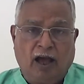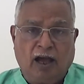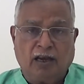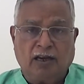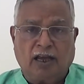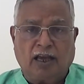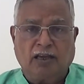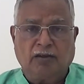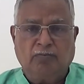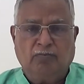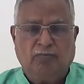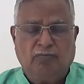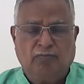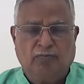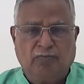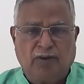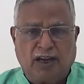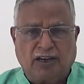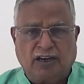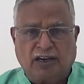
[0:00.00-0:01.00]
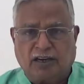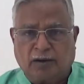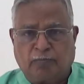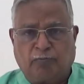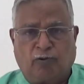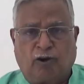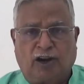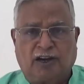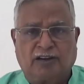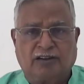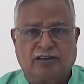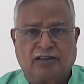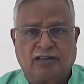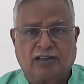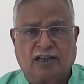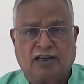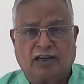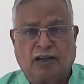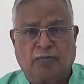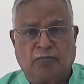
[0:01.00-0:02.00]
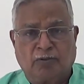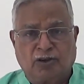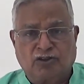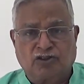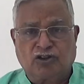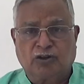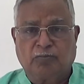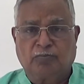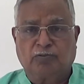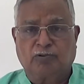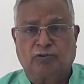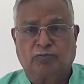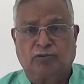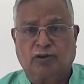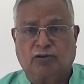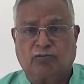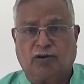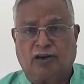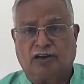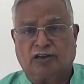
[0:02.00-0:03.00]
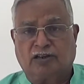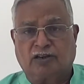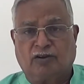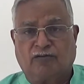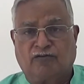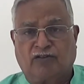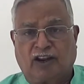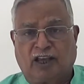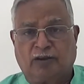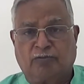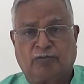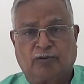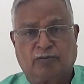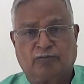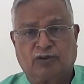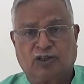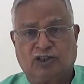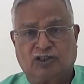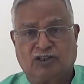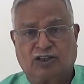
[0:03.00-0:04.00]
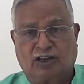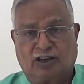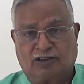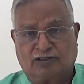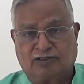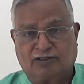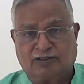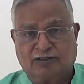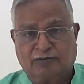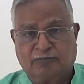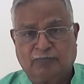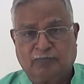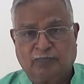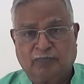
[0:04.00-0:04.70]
And I made it a point that I must improve the quality of life of these girls.